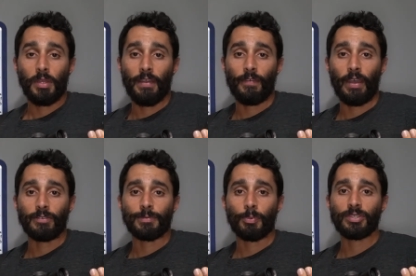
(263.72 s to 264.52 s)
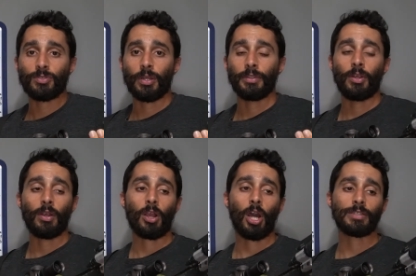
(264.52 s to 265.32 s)
if I have a suppressor on there,
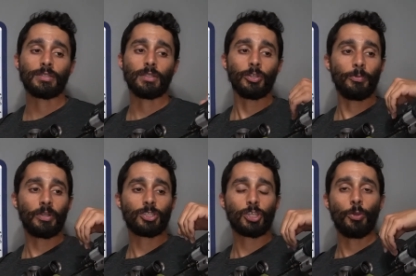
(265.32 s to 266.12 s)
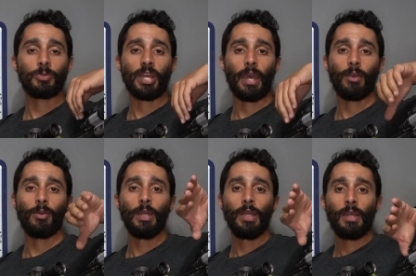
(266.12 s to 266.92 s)
it causes a little bit of scope
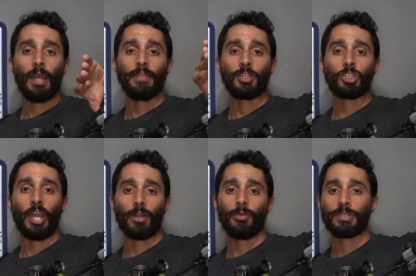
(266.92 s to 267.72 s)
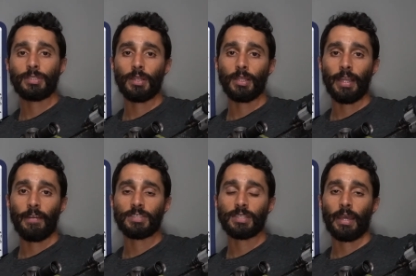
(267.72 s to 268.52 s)
shadow, and the shadow is to the
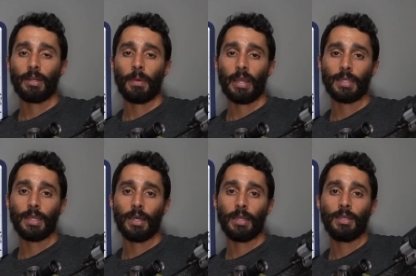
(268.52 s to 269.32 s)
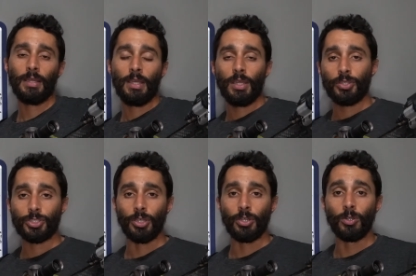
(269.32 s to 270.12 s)
left side of my gun.
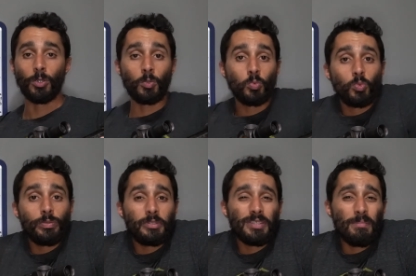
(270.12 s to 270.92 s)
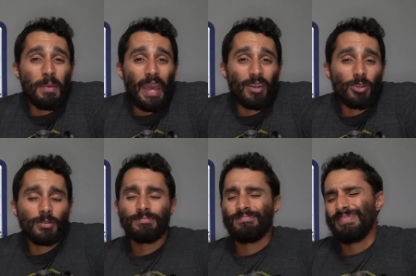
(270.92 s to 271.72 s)
So does it
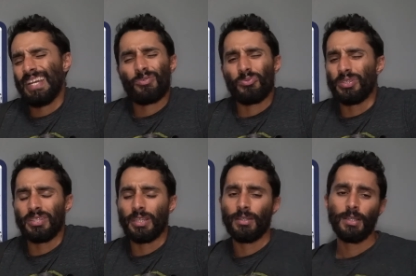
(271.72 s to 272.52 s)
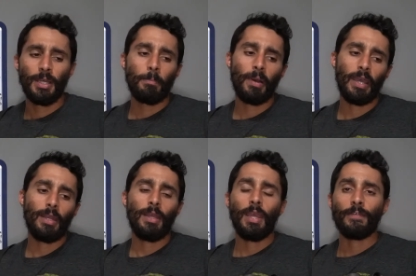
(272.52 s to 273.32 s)
matter? Not really.
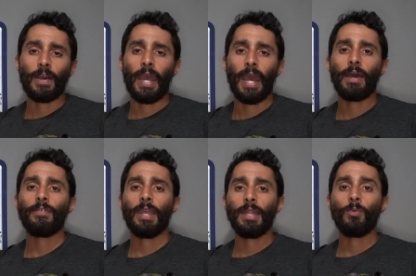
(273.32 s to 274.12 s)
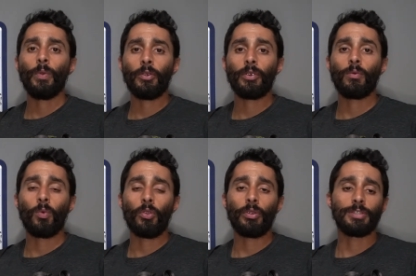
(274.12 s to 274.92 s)
But if I have any weird
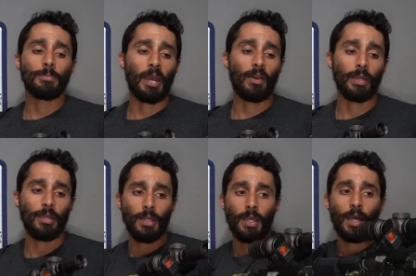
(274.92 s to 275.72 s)
worries about it,